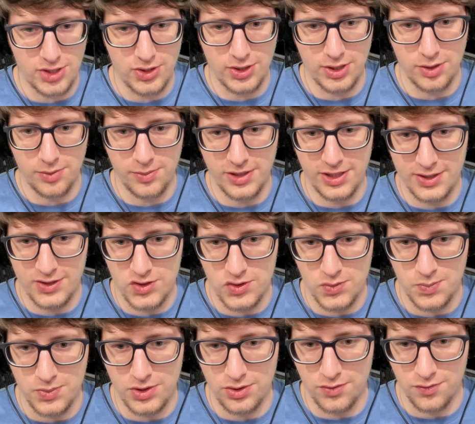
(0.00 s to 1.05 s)
a little bit, his
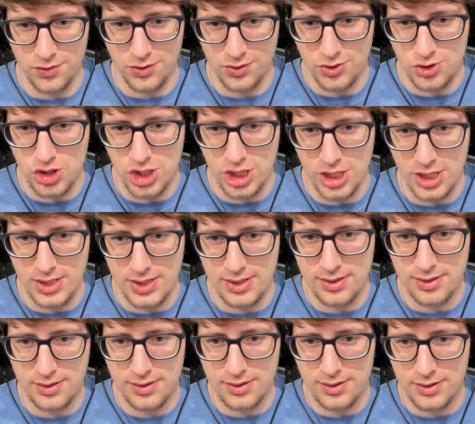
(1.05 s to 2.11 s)
beautiful chin.
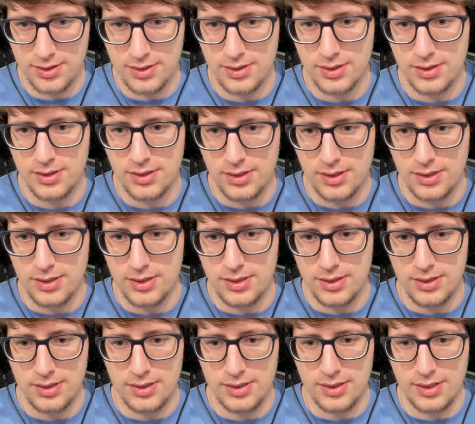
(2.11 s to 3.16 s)

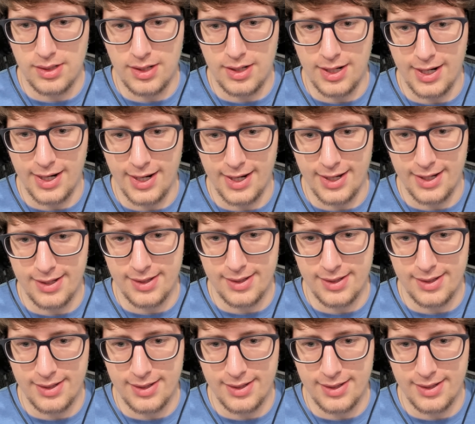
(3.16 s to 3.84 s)
All right.